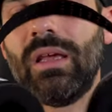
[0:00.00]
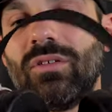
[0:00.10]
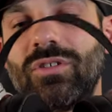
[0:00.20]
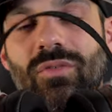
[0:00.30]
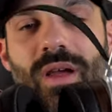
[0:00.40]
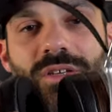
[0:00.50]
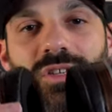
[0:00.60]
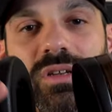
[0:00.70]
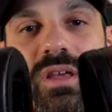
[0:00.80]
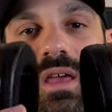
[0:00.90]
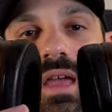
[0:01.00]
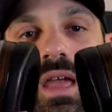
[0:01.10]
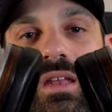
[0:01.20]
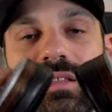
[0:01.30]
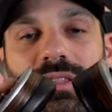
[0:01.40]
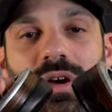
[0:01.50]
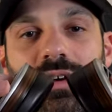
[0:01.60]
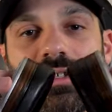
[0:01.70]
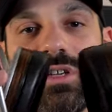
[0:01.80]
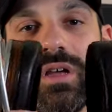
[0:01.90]
either direction and a
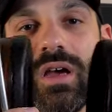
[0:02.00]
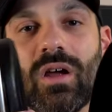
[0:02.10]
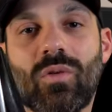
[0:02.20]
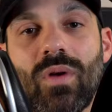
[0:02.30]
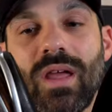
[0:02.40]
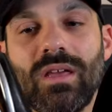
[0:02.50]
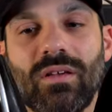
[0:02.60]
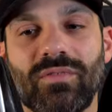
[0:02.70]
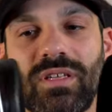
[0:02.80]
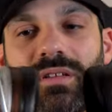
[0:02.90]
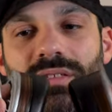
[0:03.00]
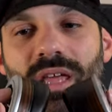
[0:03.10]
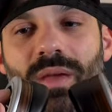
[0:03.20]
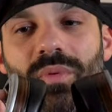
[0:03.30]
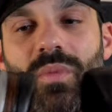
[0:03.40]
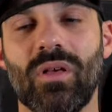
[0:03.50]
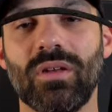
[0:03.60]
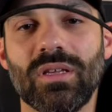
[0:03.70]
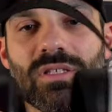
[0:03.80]
large uh, array of tilt capability.